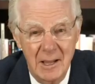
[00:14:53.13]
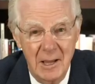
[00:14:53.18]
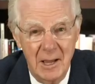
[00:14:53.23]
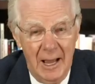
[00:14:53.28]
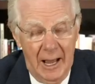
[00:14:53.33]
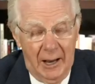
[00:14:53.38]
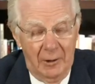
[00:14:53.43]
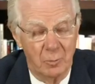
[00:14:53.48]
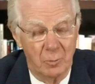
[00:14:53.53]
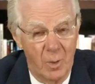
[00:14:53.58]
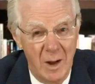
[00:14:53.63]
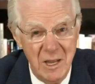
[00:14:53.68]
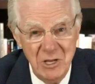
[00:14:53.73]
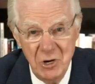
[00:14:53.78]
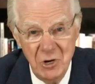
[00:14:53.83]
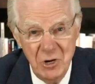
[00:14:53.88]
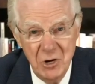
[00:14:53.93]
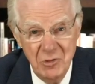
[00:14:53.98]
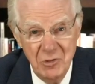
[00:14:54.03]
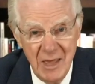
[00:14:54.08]
And when you
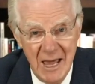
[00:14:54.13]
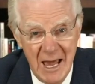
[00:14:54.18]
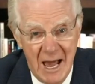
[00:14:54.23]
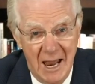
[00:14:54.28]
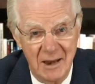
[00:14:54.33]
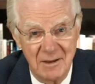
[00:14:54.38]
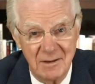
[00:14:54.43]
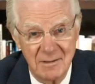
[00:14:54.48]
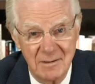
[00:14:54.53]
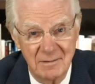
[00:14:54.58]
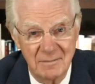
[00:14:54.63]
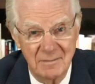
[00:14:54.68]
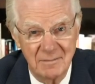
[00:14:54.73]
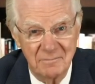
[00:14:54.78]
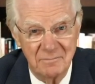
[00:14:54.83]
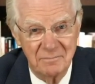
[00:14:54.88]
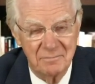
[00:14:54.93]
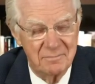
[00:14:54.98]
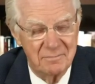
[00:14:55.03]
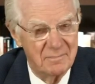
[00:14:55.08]
do that,
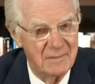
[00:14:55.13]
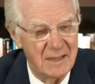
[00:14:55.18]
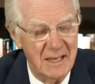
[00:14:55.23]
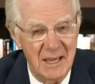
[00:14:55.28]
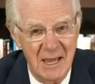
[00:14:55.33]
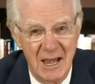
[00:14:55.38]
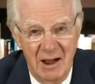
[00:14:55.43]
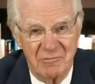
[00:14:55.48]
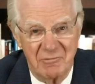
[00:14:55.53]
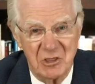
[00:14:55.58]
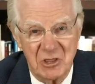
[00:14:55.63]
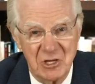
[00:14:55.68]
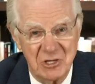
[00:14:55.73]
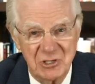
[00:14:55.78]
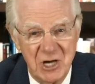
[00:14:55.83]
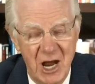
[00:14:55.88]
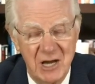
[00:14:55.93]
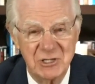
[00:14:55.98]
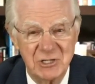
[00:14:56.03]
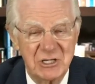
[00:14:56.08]
everything
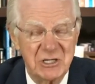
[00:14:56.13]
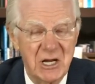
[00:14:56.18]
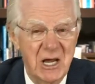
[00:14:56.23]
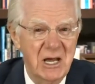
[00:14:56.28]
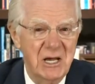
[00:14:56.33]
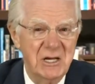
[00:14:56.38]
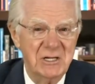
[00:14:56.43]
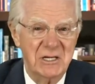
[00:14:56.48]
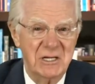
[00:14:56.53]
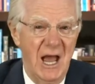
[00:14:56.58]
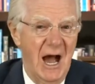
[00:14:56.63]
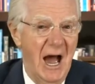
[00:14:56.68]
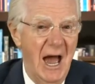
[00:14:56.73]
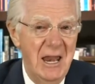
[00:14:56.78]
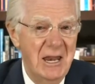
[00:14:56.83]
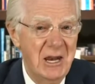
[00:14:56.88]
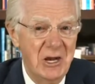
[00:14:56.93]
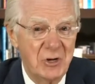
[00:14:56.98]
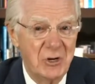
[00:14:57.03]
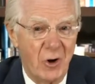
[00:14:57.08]
changes. See, I
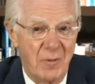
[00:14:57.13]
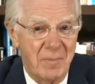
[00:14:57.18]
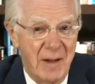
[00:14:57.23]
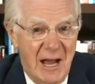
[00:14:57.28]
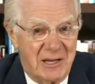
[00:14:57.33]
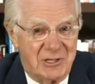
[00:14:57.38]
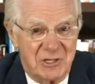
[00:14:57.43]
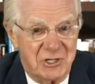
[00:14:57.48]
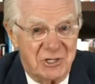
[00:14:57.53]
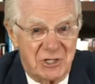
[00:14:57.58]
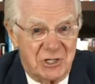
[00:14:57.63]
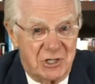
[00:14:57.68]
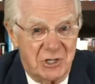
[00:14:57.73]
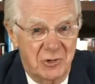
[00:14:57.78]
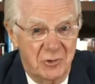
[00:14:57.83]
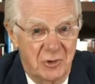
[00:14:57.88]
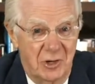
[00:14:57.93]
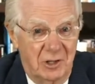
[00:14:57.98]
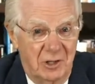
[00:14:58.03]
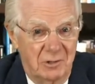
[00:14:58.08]
didn't go back to
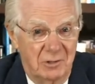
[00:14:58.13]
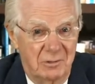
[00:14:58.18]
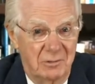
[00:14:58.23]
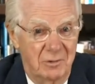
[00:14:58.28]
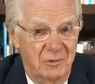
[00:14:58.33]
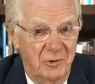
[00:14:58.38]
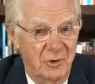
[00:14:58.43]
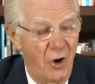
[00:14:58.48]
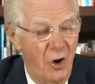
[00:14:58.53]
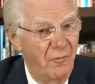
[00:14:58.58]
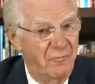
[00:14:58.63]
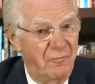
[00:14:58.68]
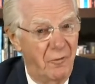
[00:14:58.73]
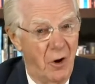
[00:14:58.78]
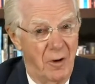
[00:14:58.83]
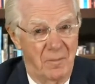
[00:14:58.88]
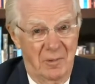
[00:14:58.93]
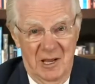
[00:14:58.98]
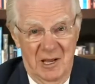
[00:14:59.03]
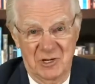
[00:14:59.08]
school, no
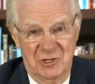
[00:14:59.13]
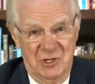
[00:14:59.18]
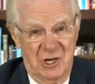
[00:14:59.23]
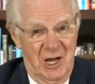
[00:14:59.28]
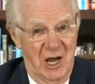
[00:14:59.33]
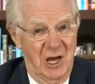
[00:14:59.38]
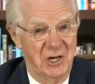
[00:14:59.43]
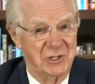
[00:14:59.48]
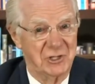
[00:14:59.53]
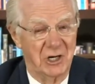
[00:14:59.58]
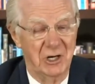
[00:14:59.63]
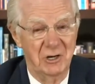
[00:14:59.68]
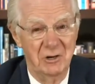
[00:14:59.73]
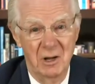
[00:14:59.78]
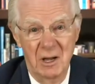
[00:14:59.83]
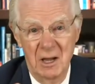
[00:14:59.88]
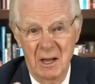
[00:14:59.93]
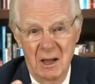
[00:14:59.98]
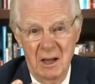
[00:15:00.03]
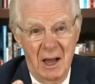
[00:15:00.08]
formal education.
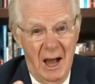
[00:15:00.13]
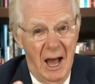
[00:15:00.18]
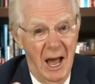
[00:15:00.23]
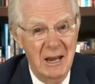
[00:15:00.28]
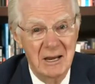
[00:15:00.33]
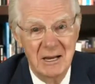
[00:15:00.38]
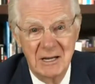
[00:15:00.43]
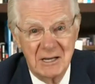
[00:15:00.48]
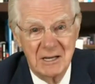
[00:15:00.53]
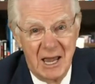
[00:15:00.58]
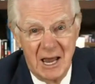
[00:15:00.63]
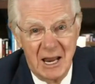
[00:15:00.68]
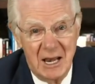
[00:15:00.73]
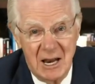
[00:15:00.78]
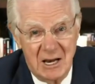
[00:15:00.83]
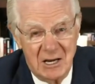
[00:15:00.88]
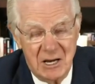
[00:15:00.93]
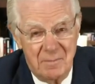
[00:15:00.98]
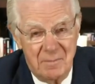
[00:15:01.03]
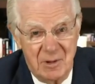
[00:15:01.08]
I didn't gain
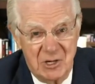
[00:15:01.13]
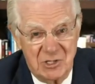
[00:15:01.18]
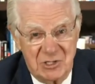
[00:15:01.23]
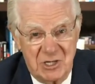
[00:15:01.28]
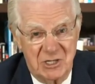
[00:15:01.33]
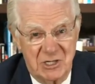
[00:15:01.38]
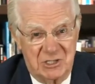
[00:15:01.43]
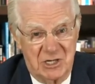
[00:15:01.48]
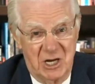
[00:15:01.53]
any business